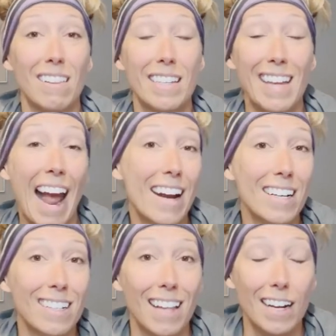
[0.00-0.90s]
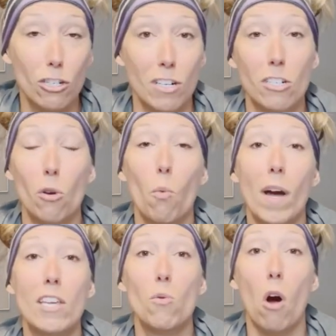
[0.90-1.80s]
data collection to
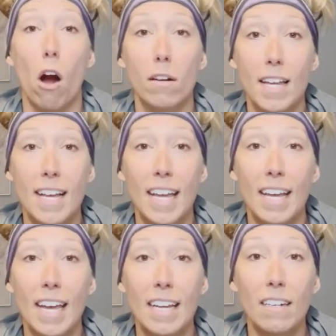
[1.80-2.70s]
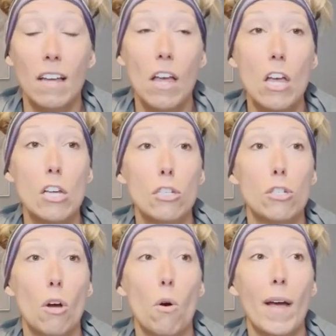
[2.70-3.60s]
what you are taking in.
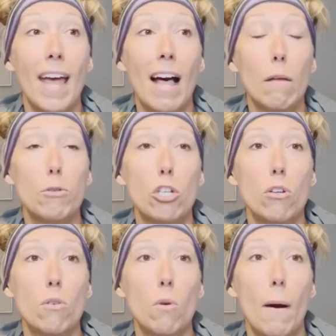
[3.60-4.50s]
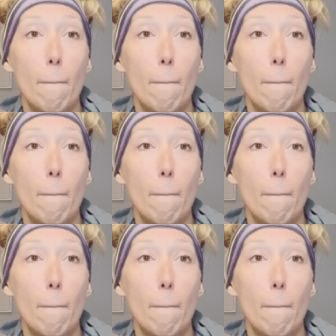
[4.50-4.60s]
So it helps you,